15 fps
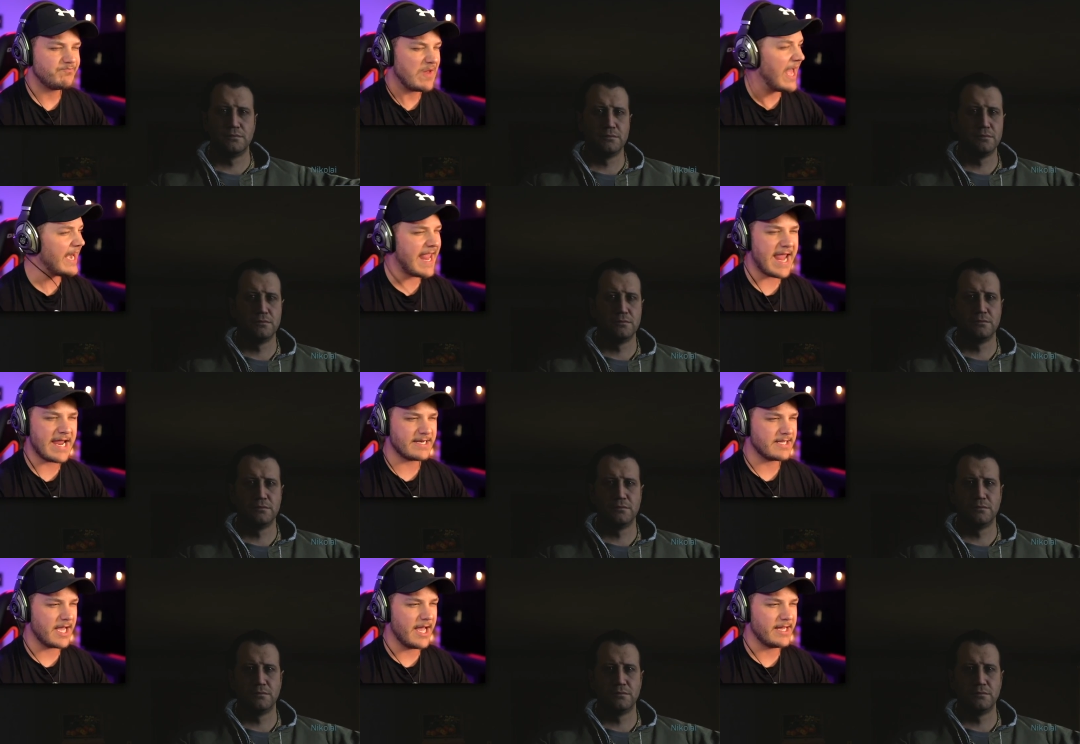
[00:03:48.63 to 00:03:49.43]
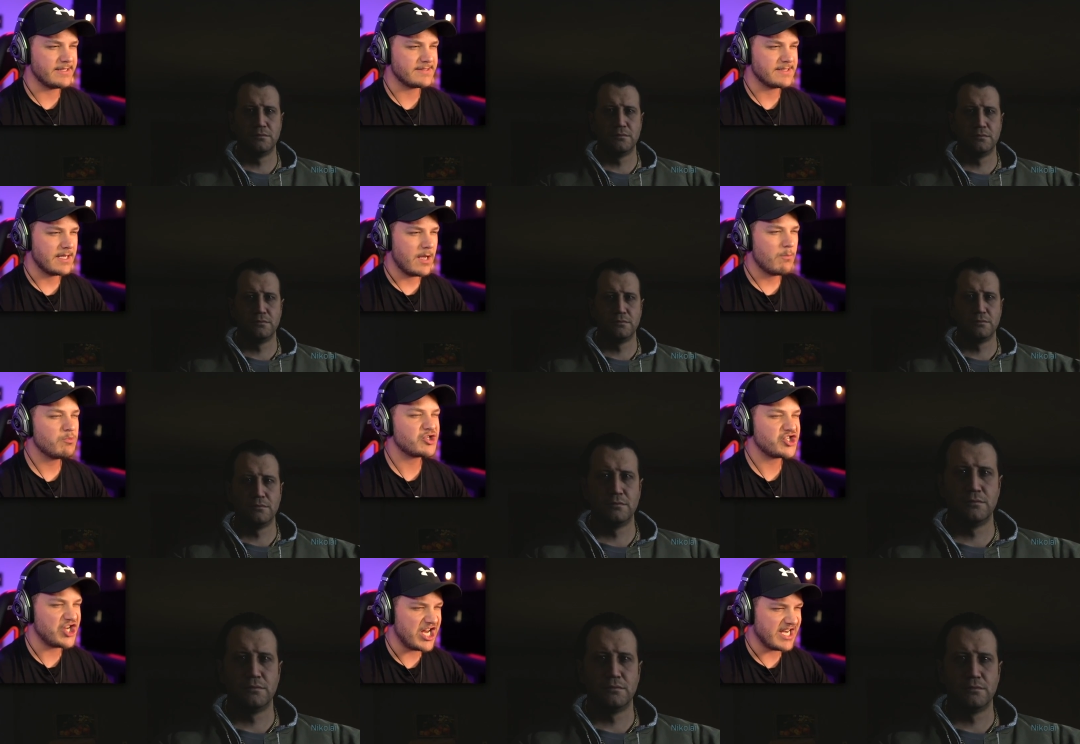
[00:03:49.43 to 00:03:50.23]
Speaker 1: not handguns
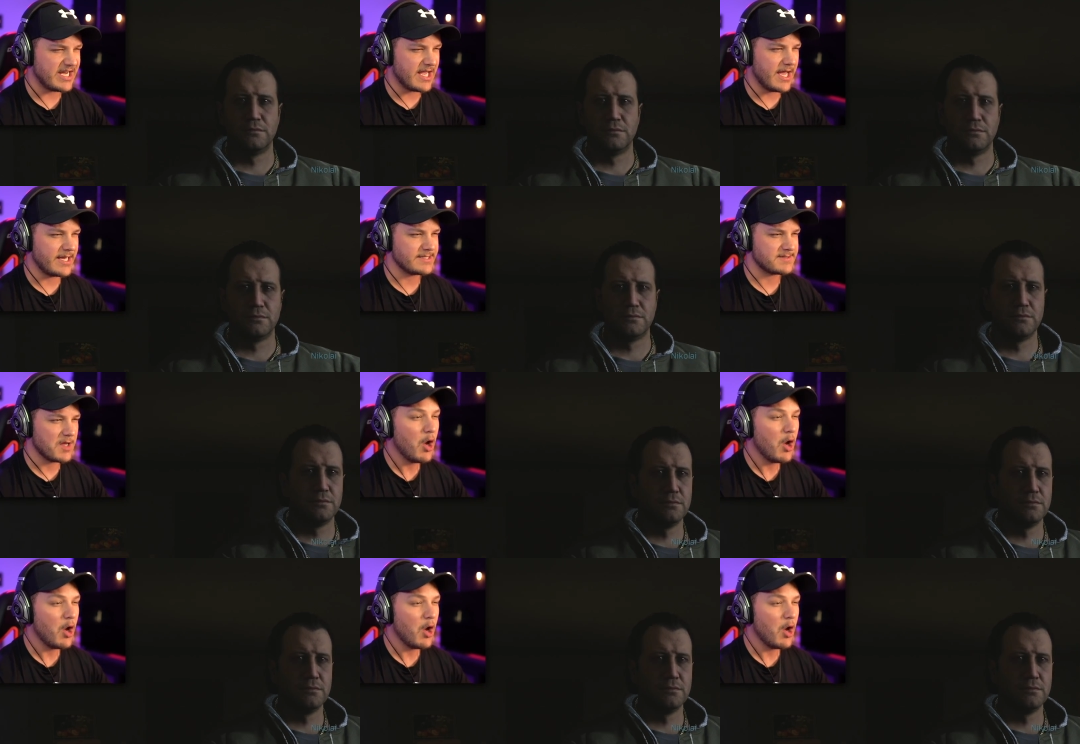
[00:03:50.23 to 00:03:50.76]
machine guns,